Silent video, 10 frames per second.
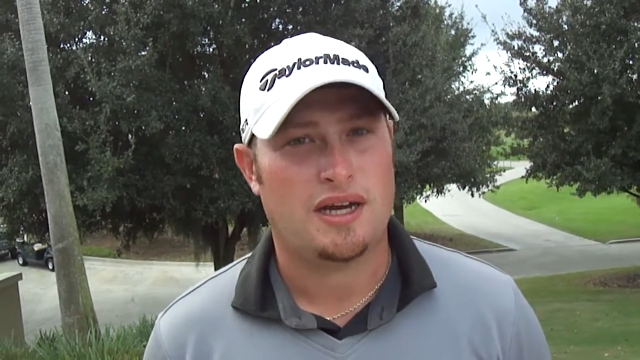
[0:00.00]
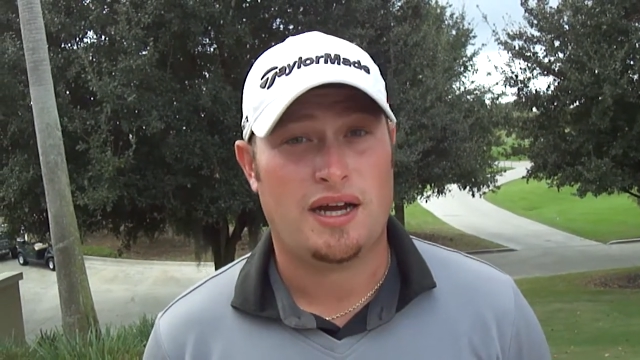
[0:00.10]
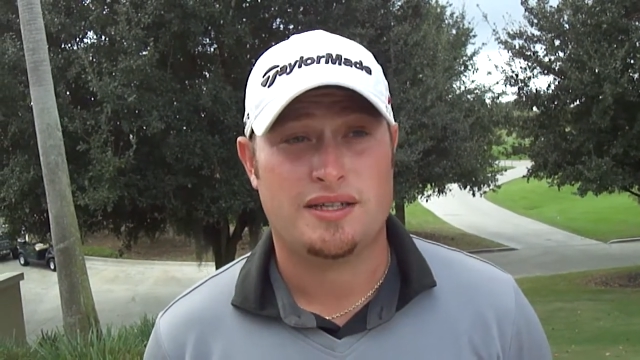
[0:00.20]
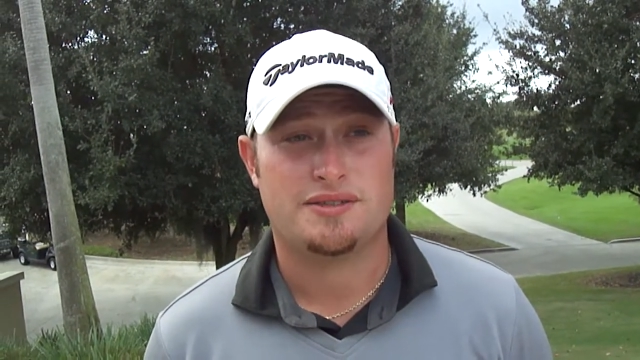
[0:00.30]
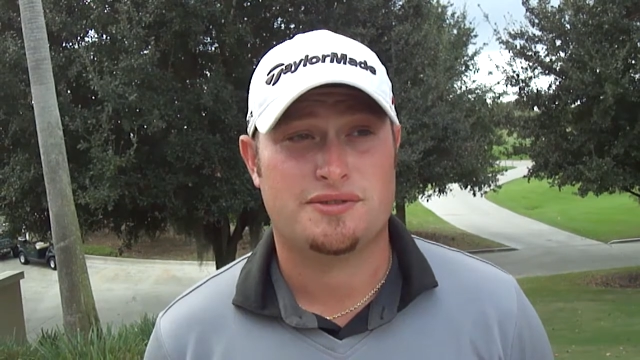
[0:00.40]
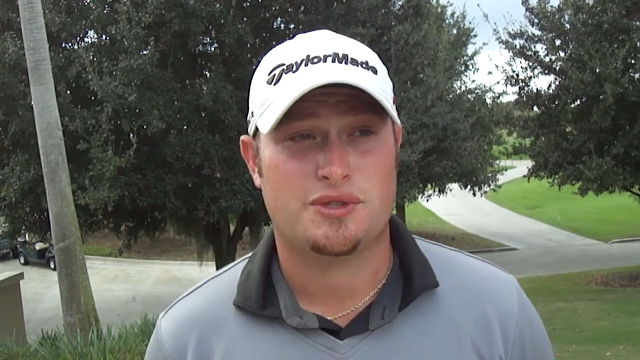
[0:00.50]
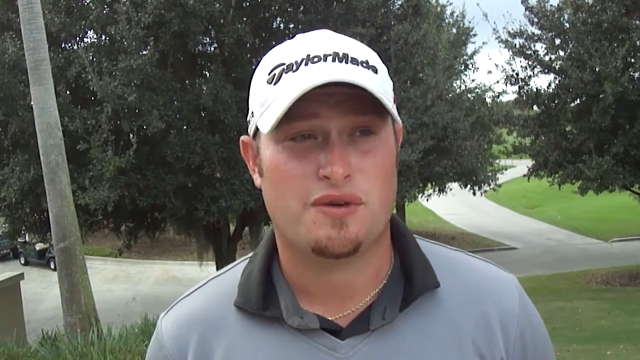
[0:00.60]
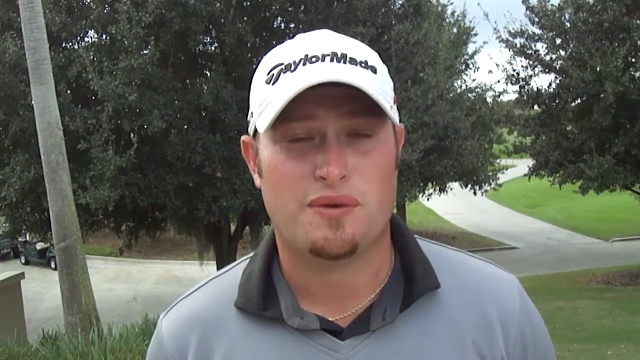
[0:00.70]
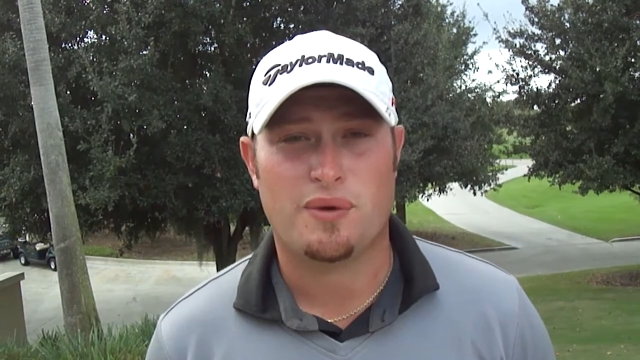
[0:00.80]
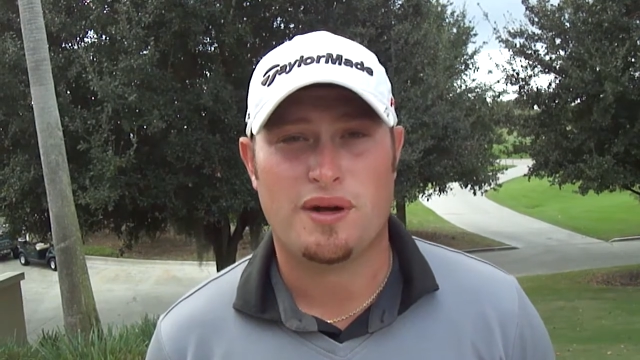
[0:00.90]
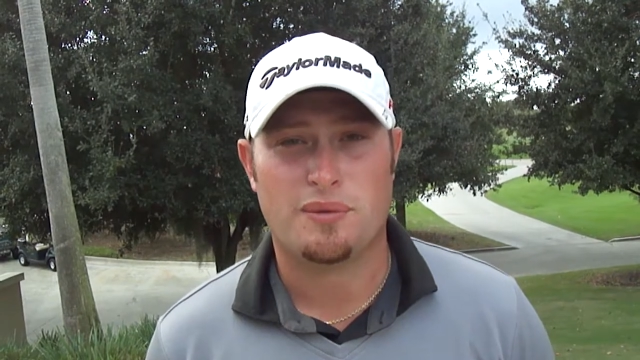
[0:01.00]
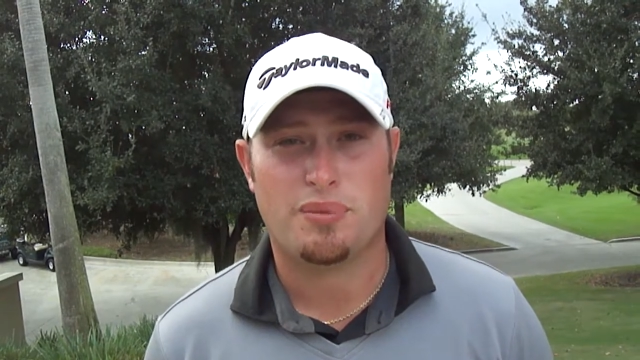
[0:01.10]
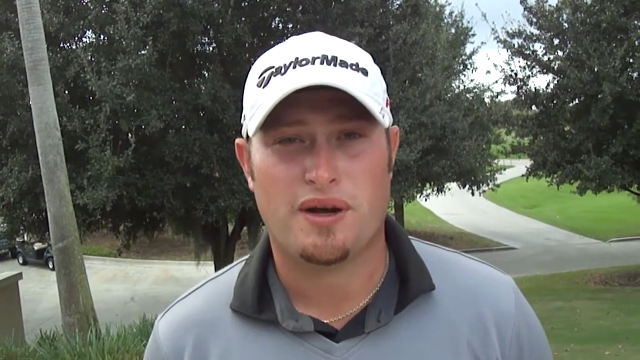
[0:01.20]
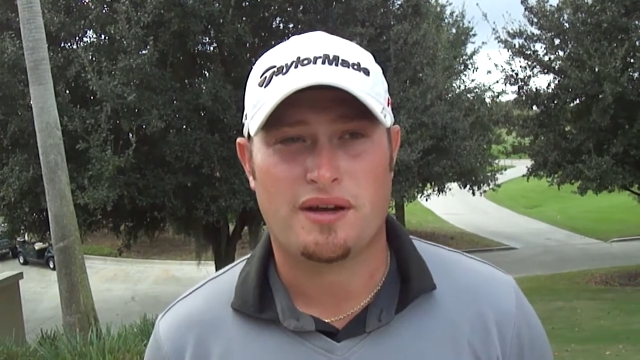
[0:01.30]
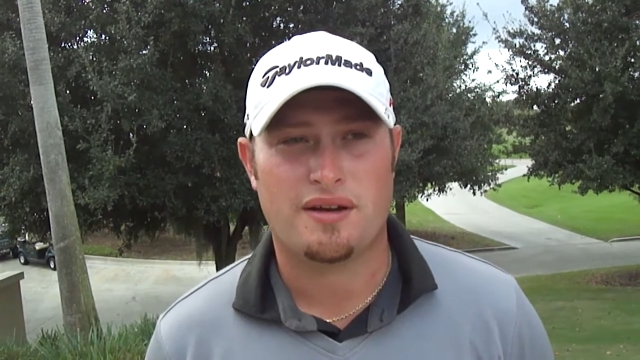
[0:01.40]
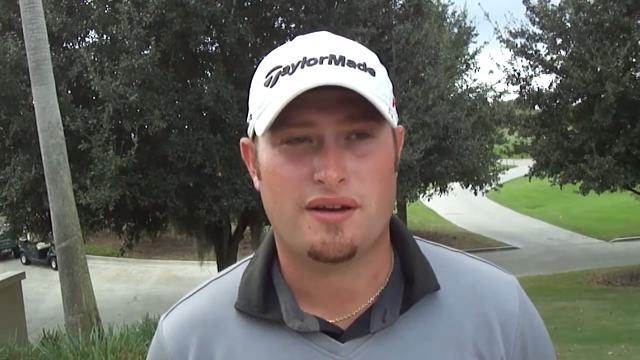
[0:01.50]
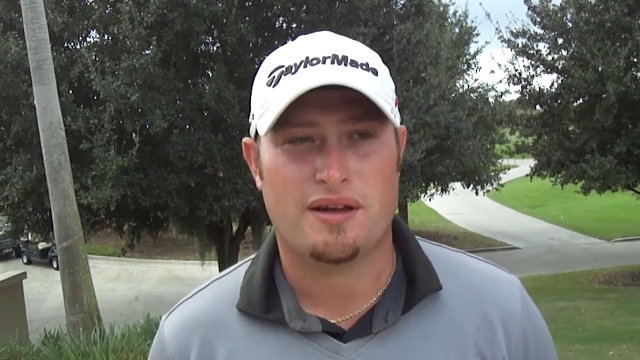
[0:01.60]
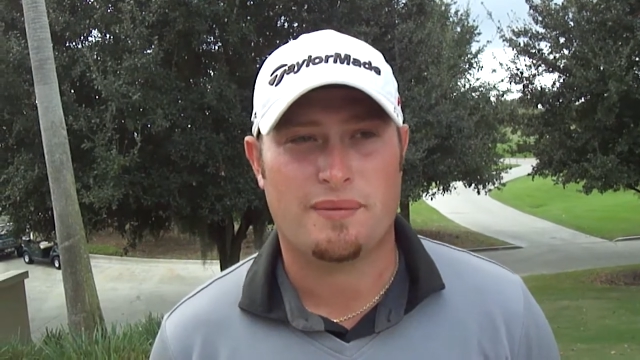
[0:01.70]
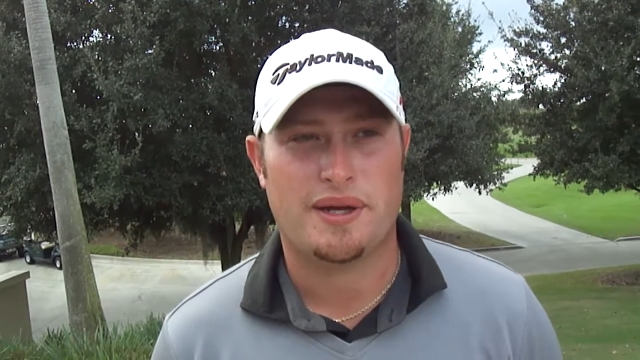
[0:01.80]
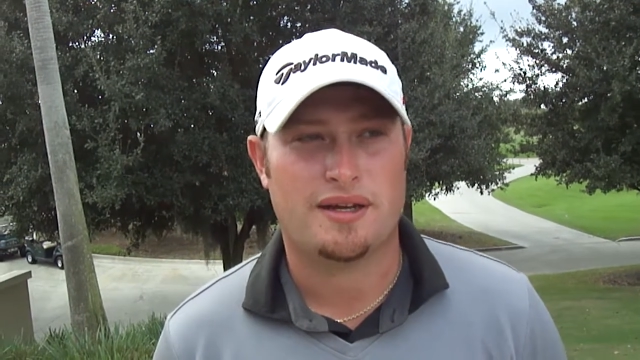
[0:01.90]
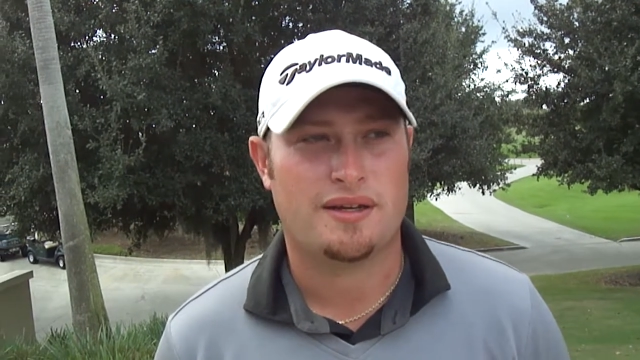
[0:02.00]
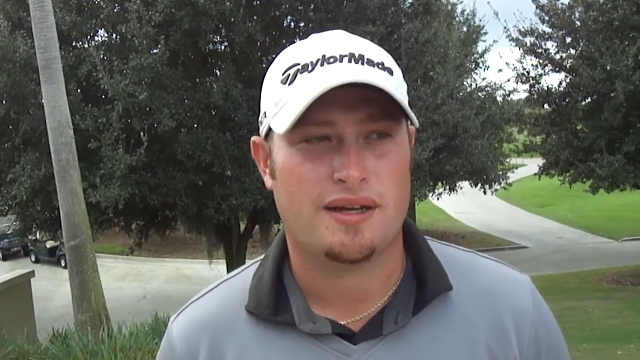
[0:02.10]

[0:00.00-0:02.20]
I drove it well and put it good. I mean,